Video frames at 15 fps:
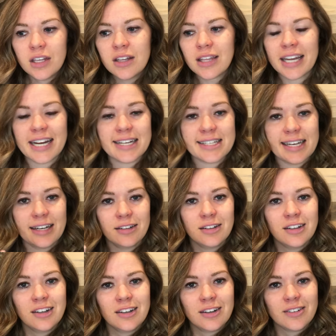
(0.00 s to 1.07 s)
Like I said,
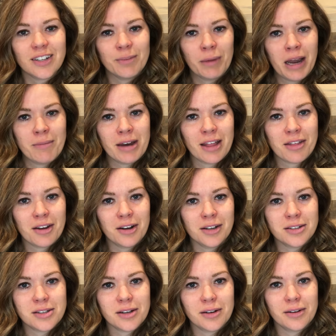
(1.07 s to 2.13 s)
with my method
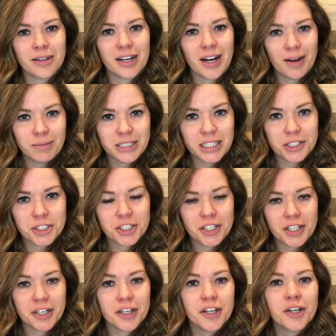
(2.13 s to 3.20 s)
also that I'm
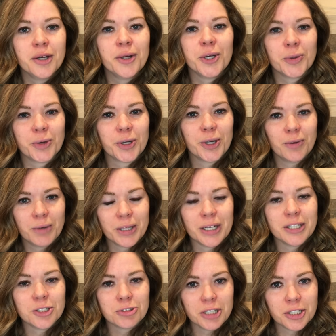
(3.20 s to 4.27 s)
teaching, you're working with an
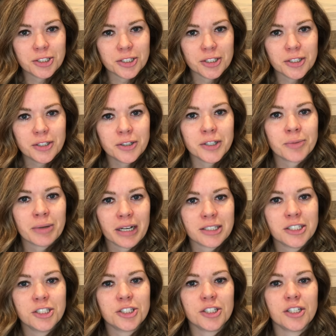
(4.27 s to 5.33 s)
instructor or a
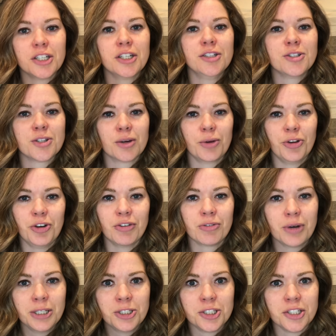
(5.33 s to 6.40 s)
practitioner, so when you have
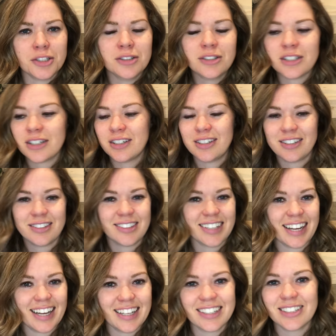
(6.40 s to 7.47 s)
questions,
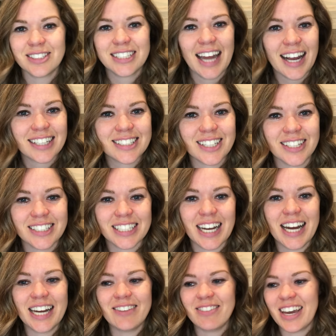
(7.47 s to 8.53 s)
I get those texts all the
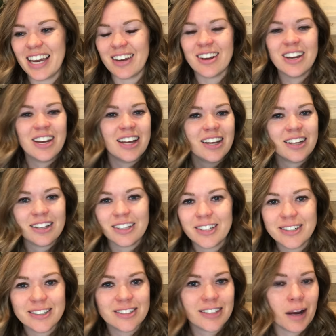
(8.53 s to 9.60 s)
time, hey,
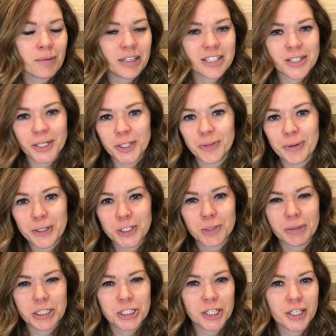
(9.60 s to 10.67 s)
here, I'm gonna send you a picture
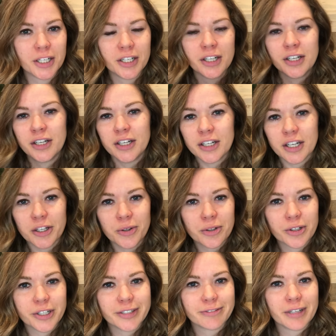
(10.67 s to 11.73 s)
of my chart. Can you
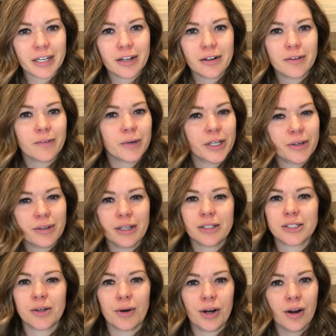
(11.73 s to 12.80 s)
clarify what do you
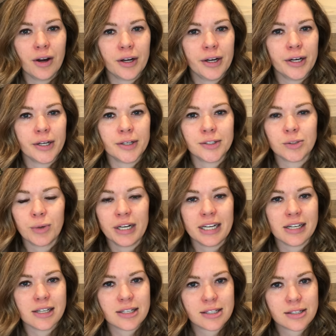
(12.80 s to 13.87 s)
think's going on here? Do we
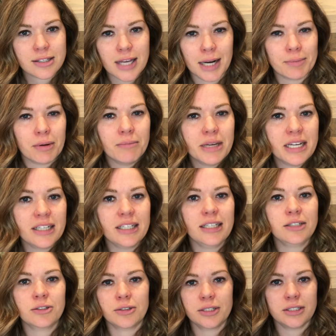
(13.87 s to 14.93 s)
need to set up a
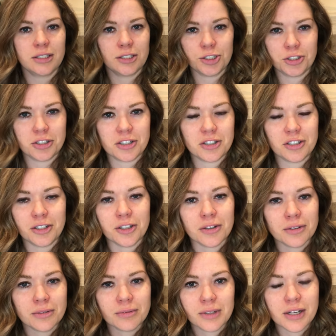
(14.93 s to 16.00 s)
meeting or is this just, you
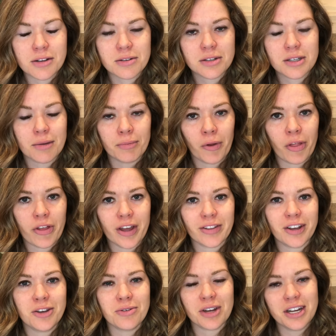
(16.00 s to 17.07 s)
know, a simple thing
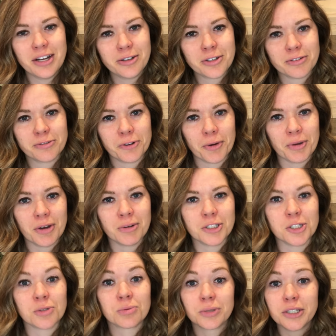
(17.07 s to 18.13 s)
that you can answer for me,
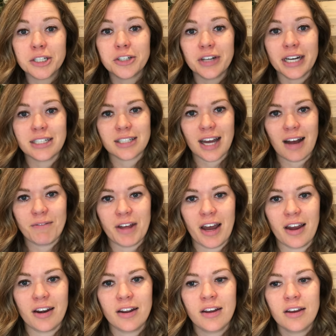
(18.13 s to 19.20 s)
which is really great to have
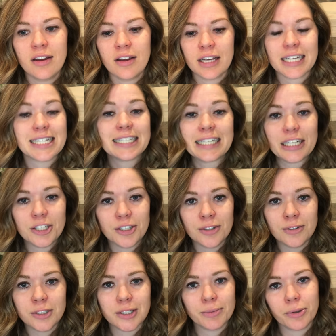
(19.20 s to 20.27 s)
that
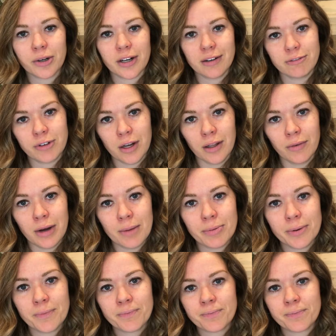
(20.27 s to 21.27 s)
continued support and follow-up.